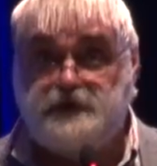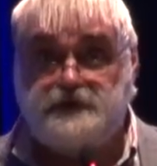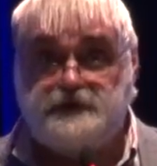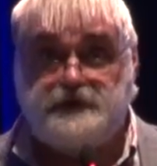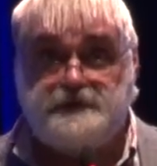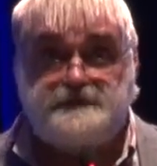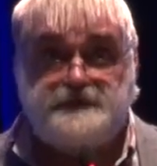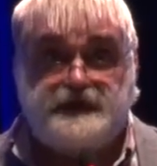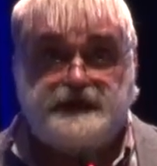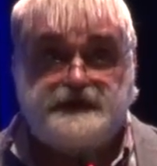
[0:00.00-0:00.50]

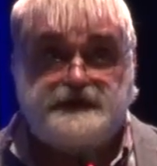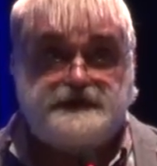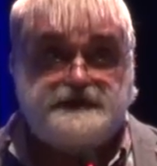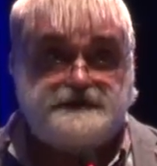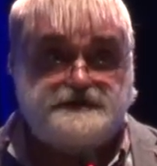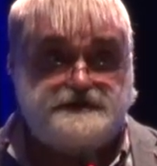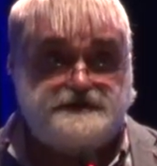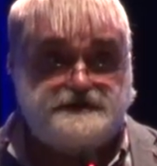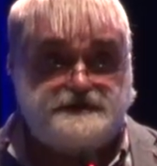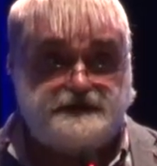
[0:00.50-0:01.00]
book
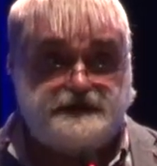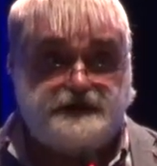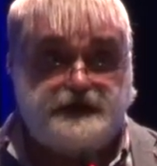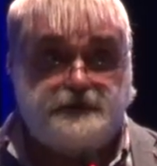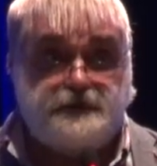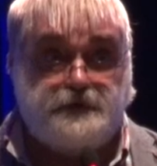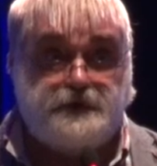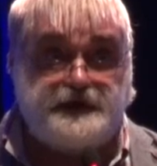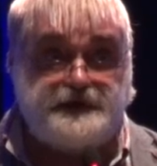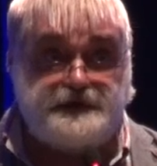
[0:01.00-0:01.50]
is
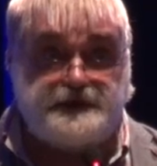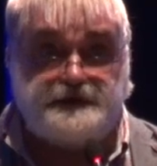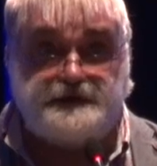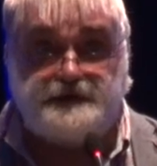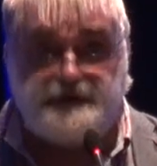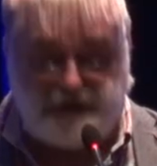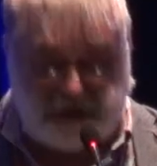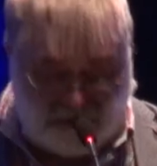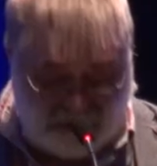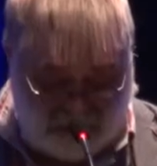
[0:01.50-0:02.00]
uh,
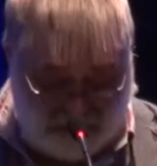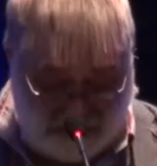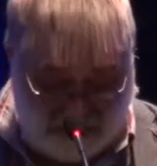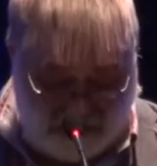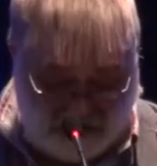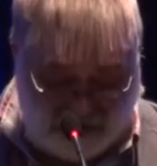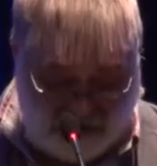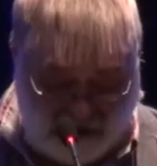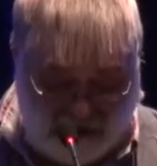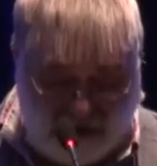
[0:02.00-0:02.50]
written
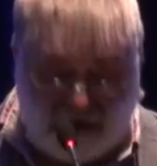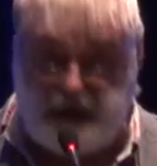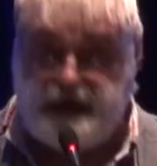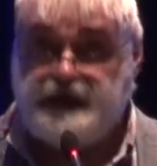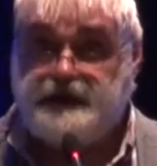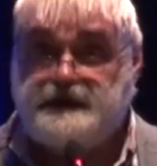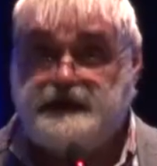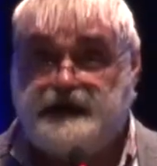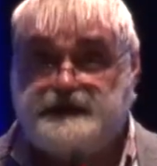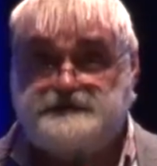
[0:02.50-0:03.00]
in
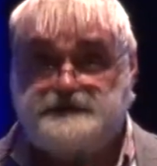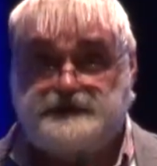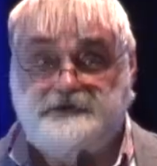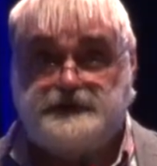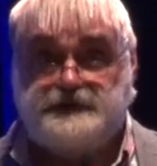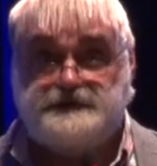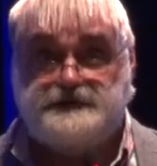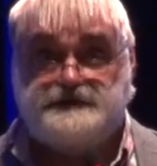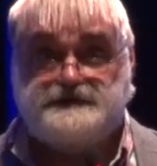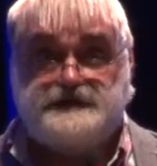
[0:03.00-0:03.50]

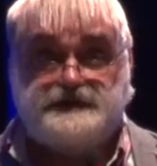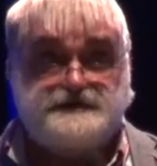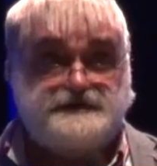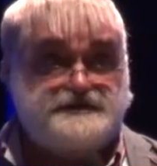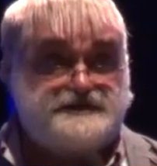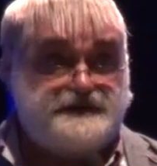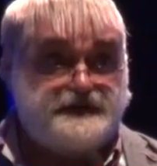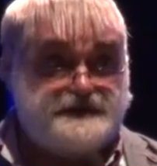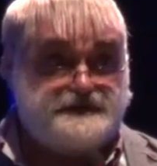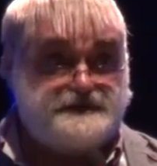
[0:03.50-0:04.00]

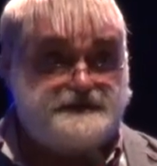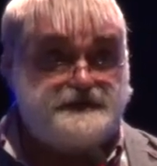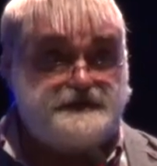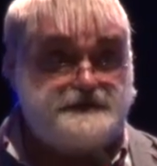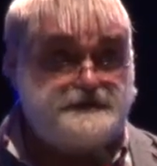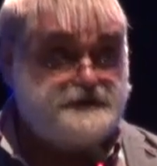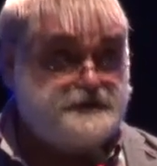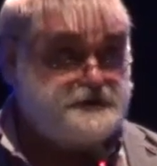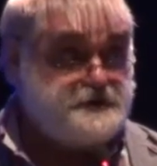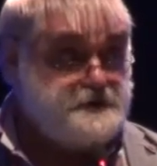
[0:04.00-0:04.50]

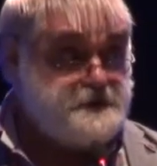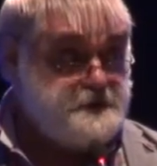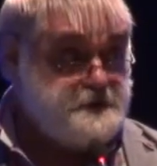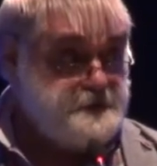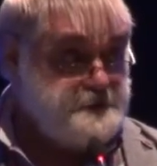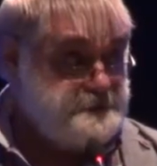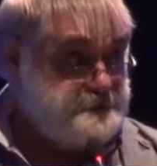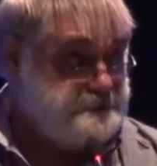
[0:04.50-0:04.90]
1962. Uh,